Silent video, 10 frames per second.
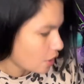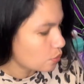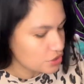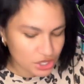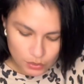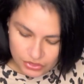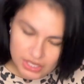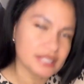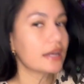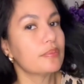We'll start with the
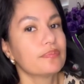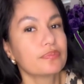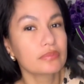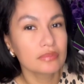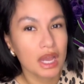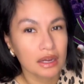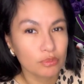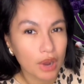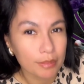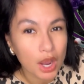tip.
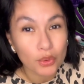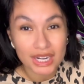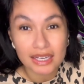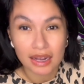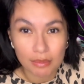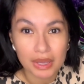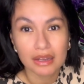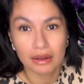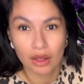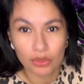I'm not ready to commit
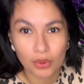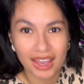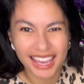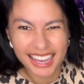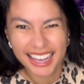all the way.